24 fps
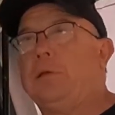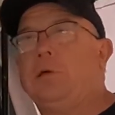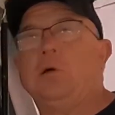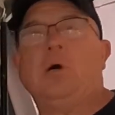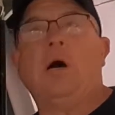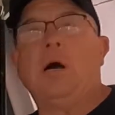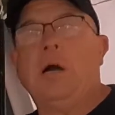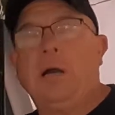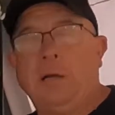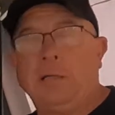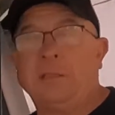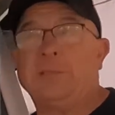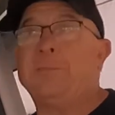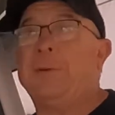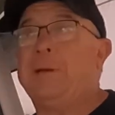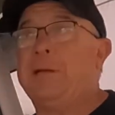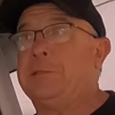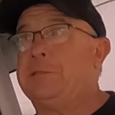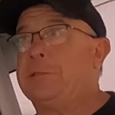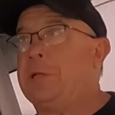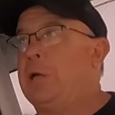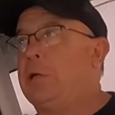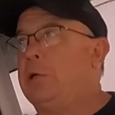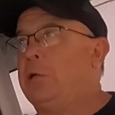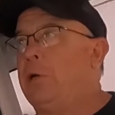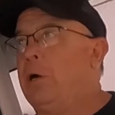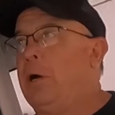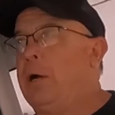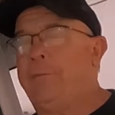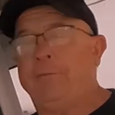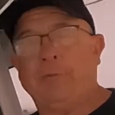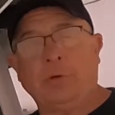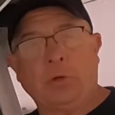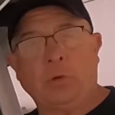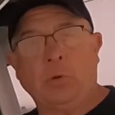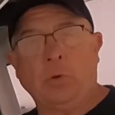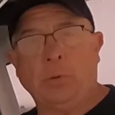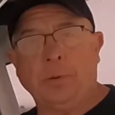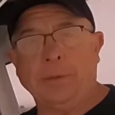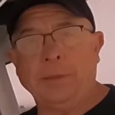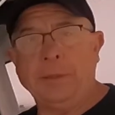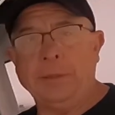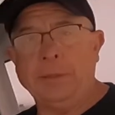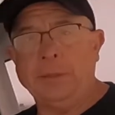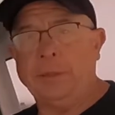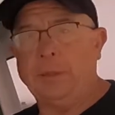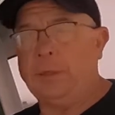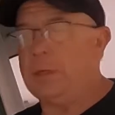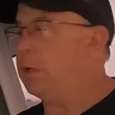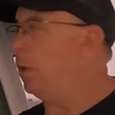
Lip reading: I suppose, a live recording